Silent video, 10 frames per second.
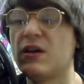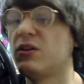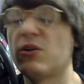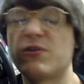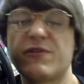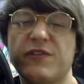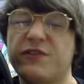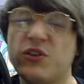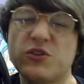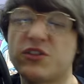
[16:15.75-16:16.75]
for
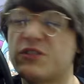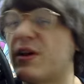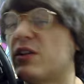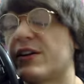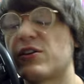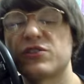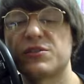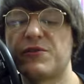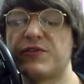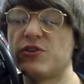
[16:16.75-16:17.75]
fusion spell like
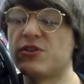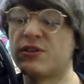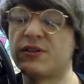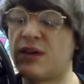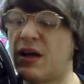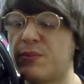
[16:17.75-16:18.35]
Ultimate Fusion,